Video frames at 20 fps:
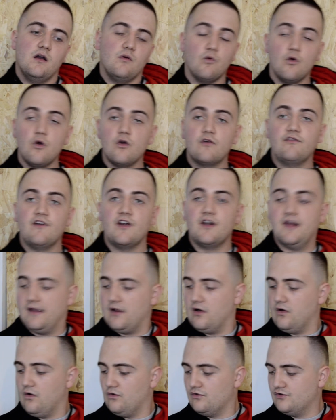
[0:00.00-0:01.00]
work very
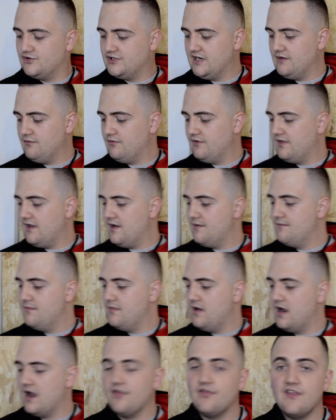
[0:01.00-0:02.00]
closely with
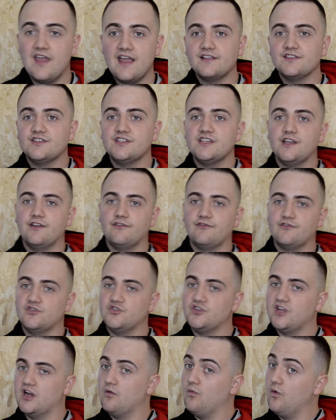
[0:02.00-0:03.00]
them, and then see if you
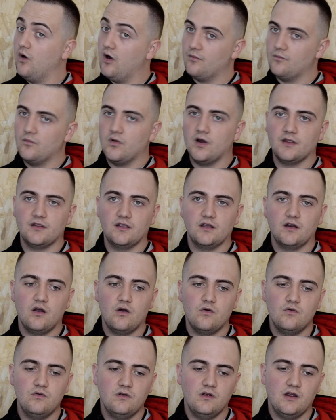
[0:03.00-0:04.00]
still want one, you know,